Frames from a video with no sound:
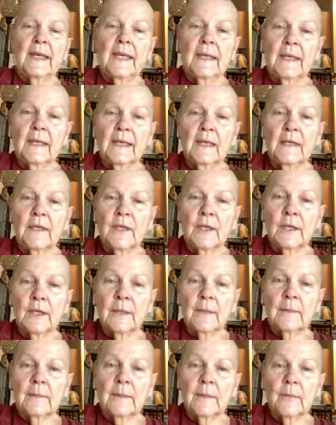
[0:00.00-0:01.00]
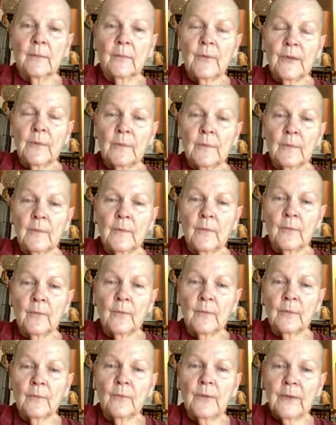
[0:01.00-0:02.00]
And we
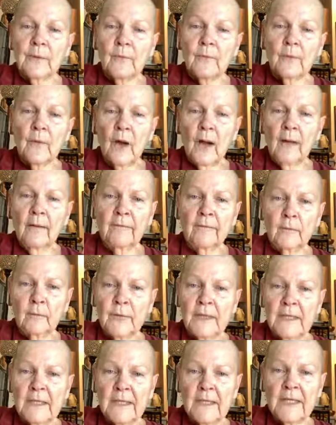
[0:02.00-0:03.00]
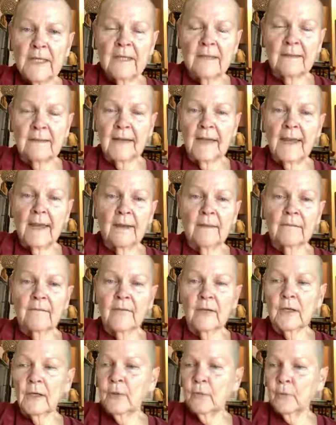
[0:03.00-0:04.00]
need to have
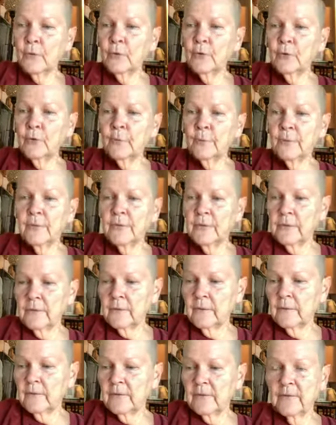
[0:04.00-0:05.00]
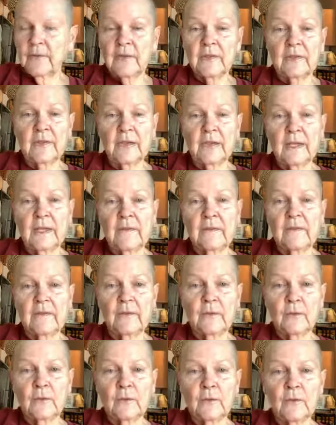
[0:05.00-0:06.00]
a group to study the
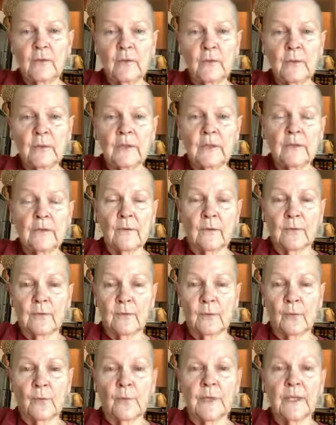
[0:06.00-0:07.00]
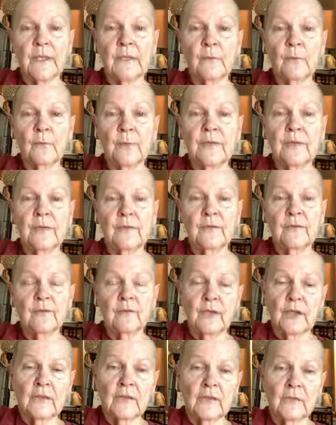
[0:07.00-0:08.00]
suttas with, or to read with,
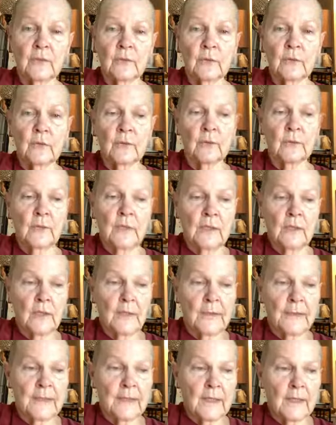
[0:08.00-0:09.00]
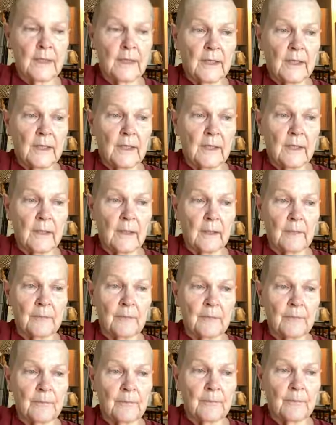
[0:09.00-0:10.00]
just to
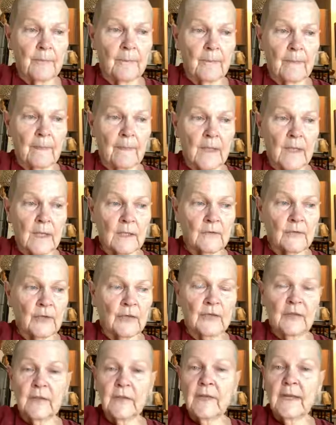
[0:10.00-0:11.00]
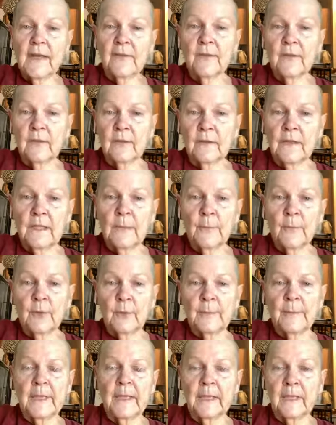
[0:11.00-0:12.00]
get the
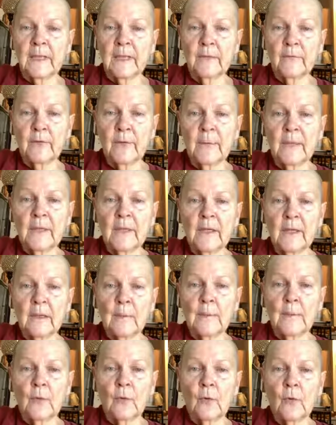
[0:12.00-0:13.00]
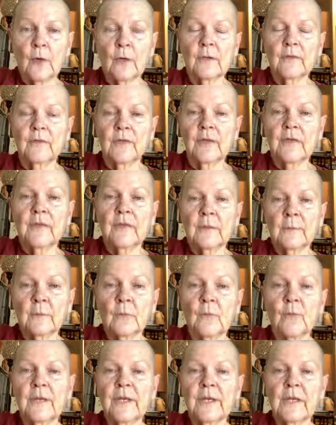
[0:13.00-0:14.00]
deeper meaning from them, or just to
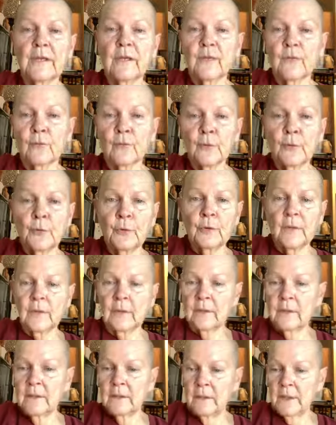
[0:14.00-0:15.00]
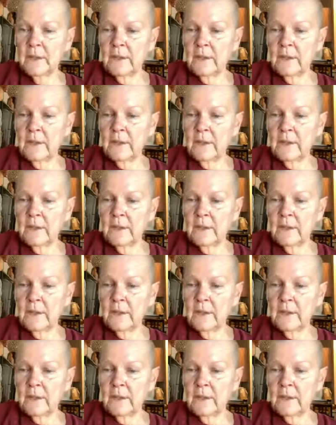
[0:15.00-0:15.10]
read through the